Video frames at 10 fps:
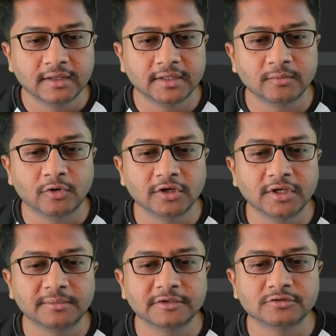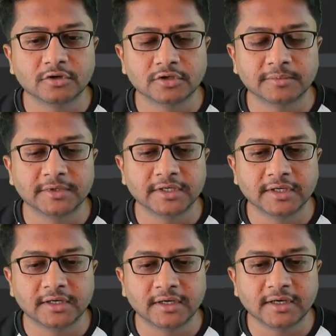Then module name also got
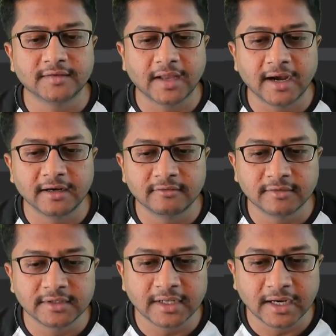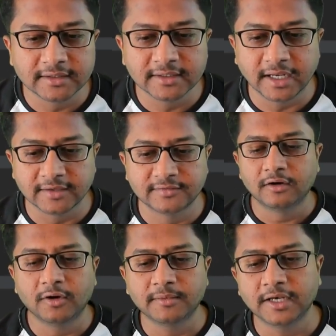updated. It has added one at the last.
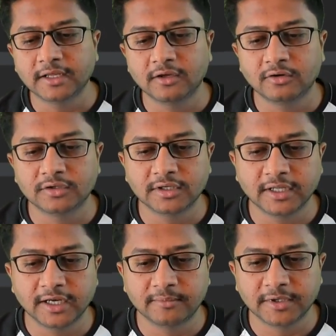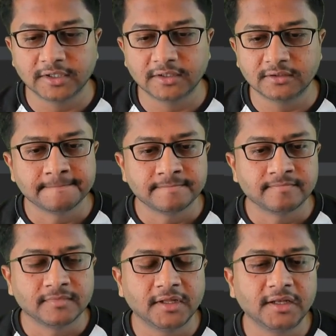Now I am clicking on the create button.
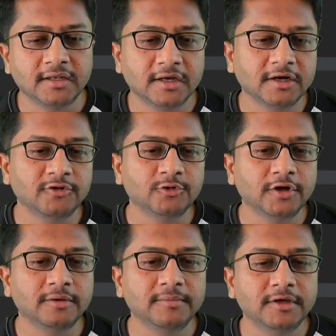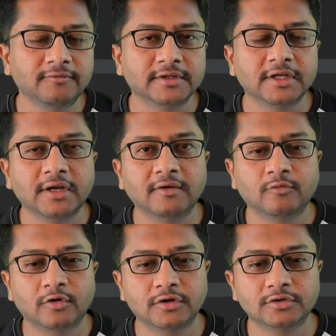Then it is showing me whether I
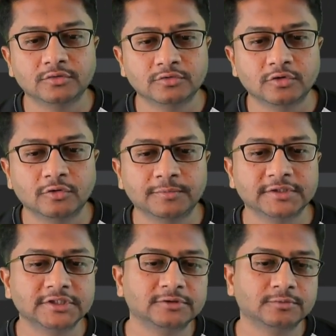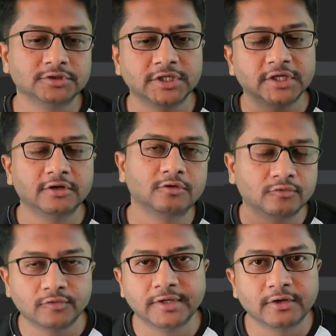want to open this project in new
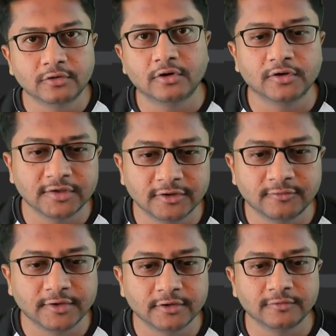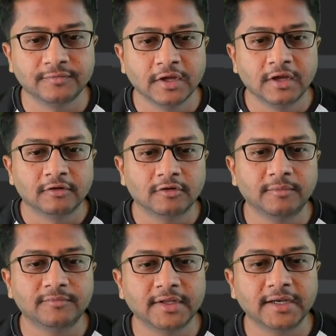window or this window. So I
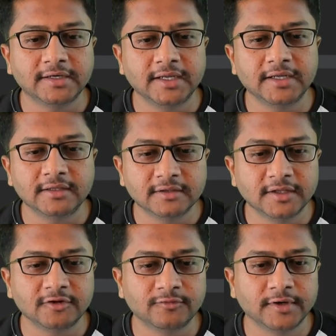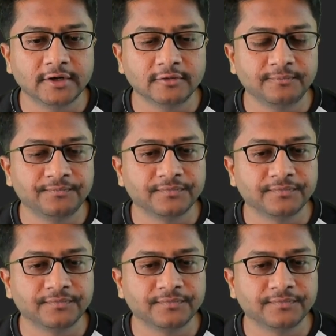am selecting this window.